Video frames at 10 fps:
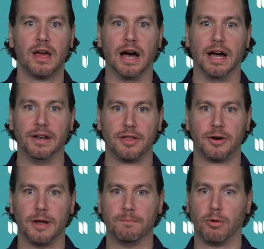Uh,
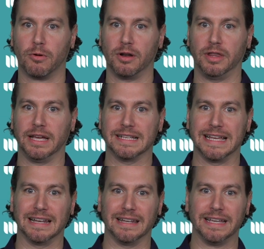another important thing is
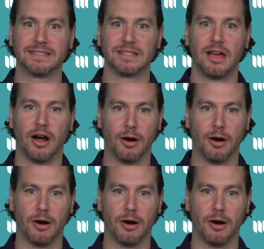that links